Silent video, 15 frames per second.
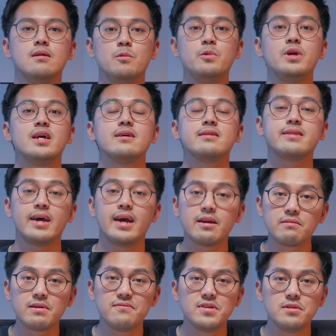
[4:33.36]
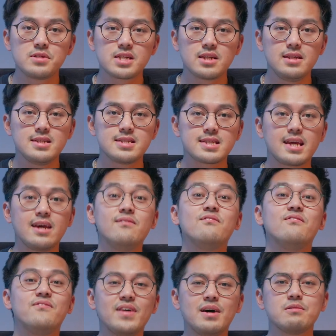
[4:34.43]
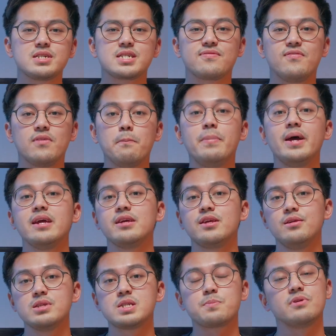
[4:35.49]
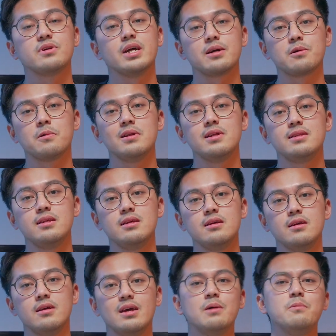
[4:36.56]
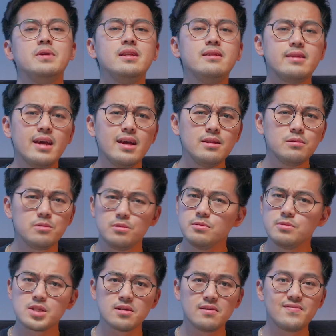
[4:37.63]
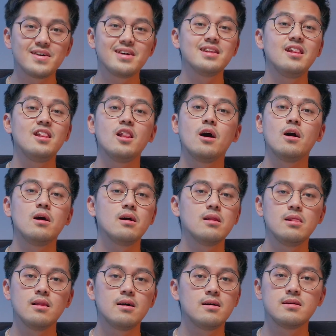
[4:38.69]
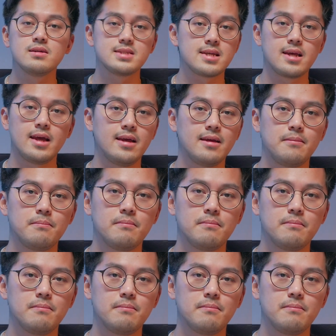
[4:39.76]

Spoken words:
We at the Tech Revolutionists can vouch for BenQ's product quality, and we intend to do so for a long, long time.